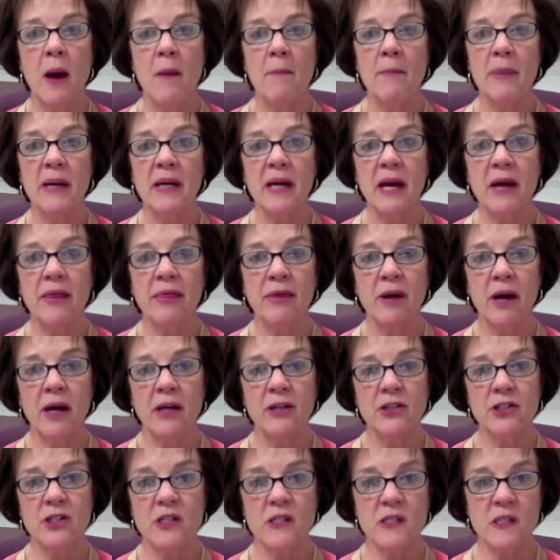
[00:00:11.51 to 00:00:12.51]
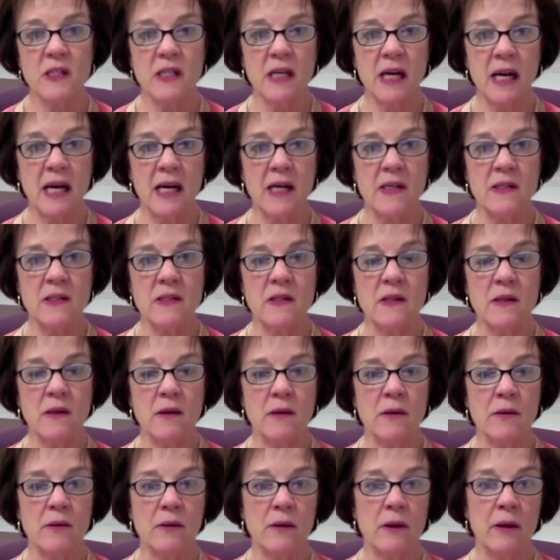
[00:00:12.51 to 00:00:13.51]
but I thought just in case there
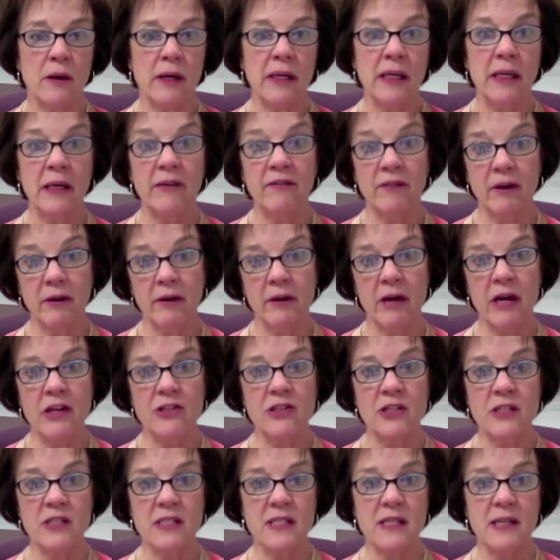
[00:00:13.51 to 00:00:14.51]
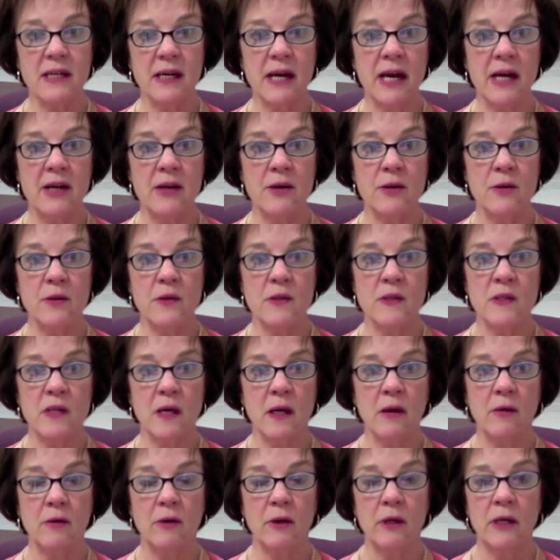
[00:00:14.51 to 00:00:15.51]
are any variations that I use
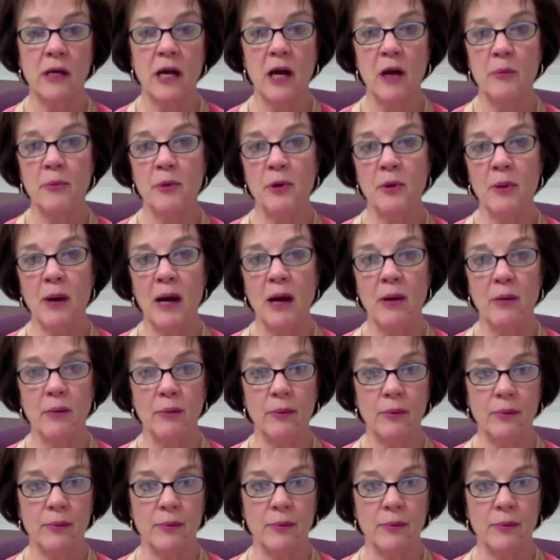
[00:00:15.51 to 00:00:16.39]
that could help you out,